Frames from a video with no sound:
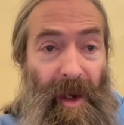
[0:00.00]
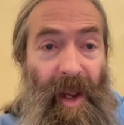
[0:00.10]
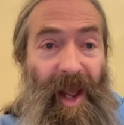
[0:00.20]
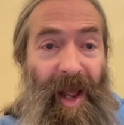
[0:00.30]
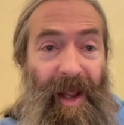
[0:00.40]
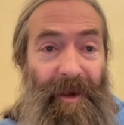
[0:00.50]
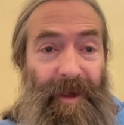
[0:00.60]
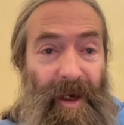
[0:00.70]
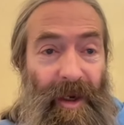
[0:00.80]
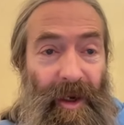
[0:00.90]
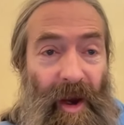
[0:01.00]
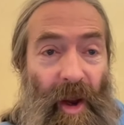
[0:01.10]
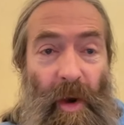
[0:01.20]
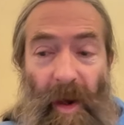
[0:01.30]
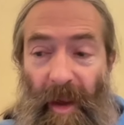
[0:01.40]
And, you
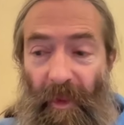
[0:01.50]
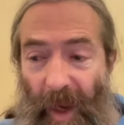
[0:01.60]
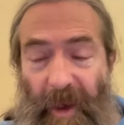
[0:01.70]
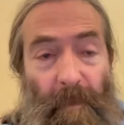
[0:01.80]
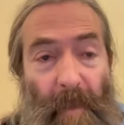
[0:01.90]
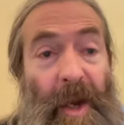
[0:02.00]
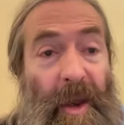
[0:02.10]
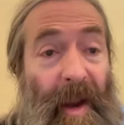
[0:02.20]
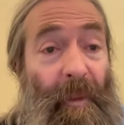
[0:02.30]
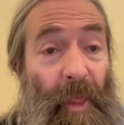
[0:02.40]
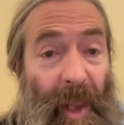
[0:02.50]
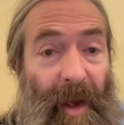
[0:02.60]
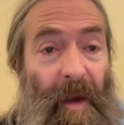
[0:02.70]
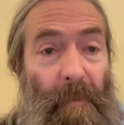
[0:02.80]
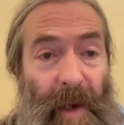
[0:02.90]
know, that's a mindset thing.
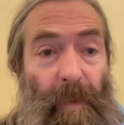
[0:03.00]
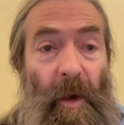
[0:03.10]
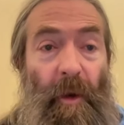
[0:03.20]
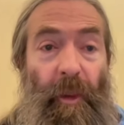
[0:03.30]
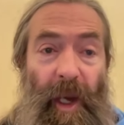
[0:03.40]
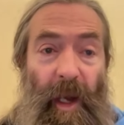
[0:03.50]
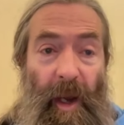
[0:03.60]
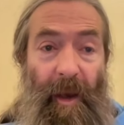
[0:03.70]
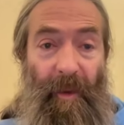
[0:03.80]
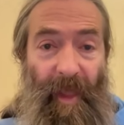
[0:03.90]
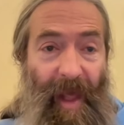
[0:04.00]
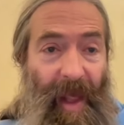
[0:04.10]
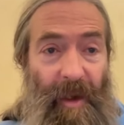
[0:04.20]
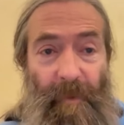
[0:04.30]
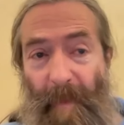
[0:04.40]
People who think like
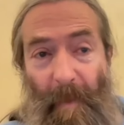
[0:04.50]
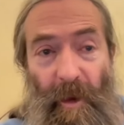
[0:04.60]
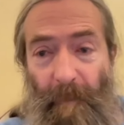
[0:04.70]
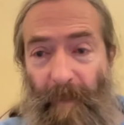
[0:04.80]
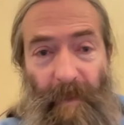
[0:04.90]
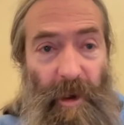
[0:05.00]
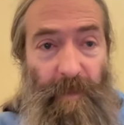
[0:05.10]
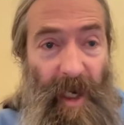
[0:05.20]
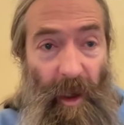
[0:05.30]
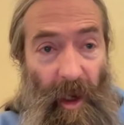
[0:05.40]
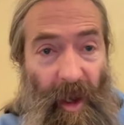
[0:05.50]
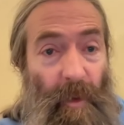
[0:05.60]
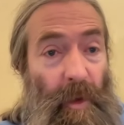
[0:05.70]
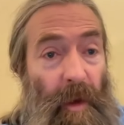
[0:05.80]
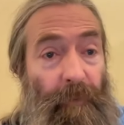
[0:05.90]
that, people who, people who speak a lot of
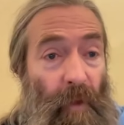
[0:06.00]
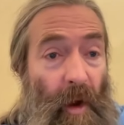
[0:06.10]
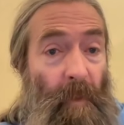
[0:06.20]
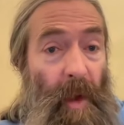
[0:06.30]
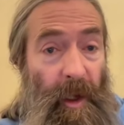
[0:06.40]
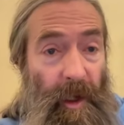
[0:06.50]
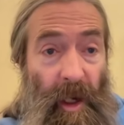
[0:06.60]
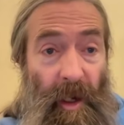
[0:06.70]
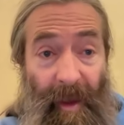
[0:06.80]
languages from an early